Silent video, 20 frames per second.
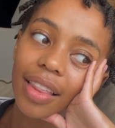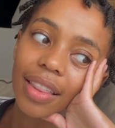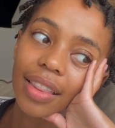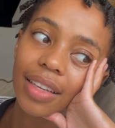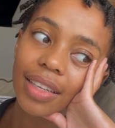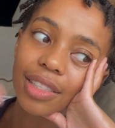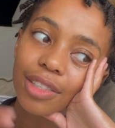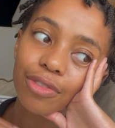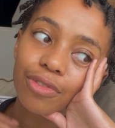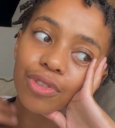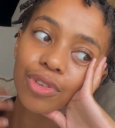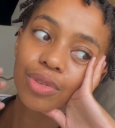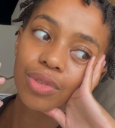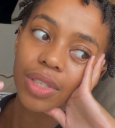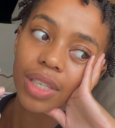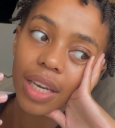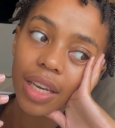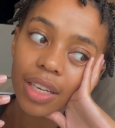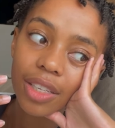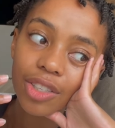these few
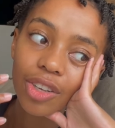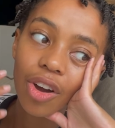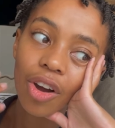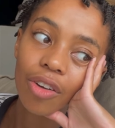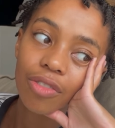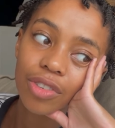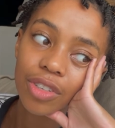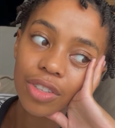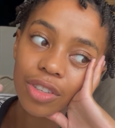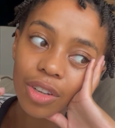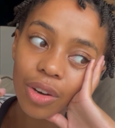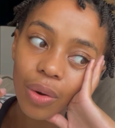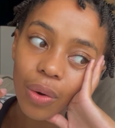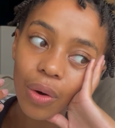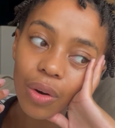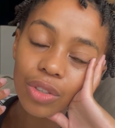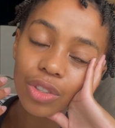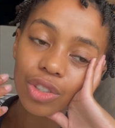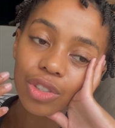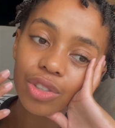days after the
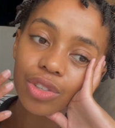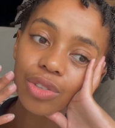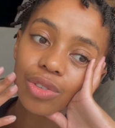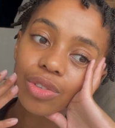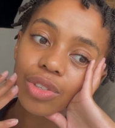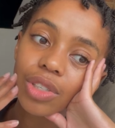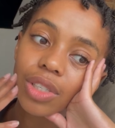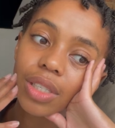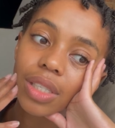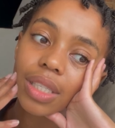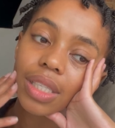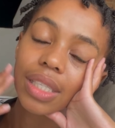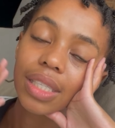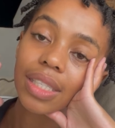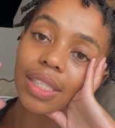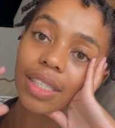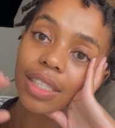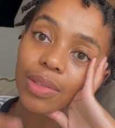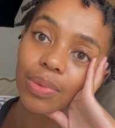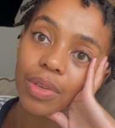launch to just
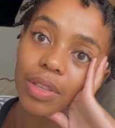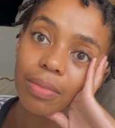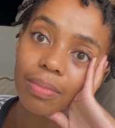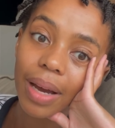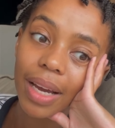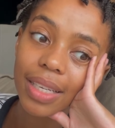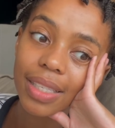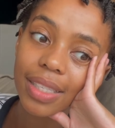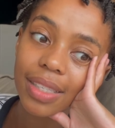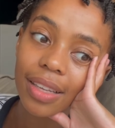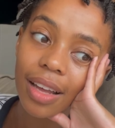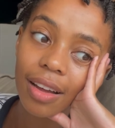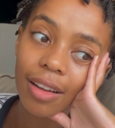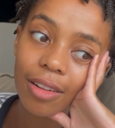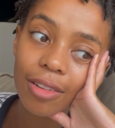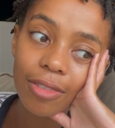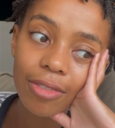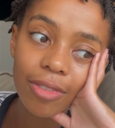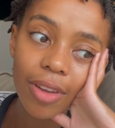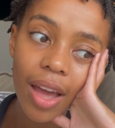sit with
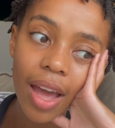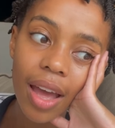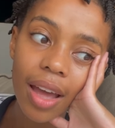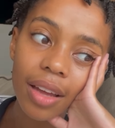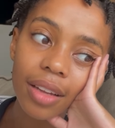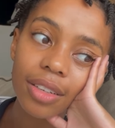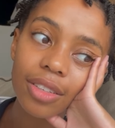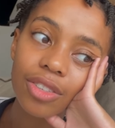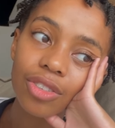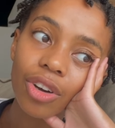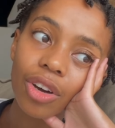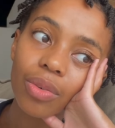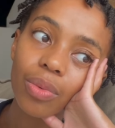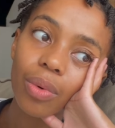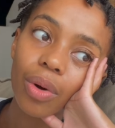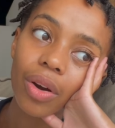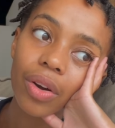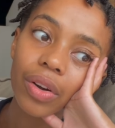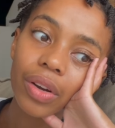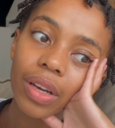myself and not
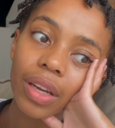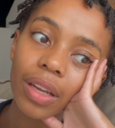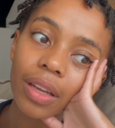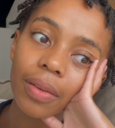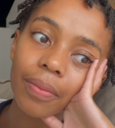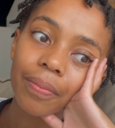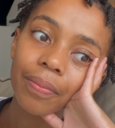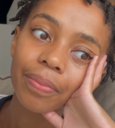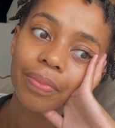worry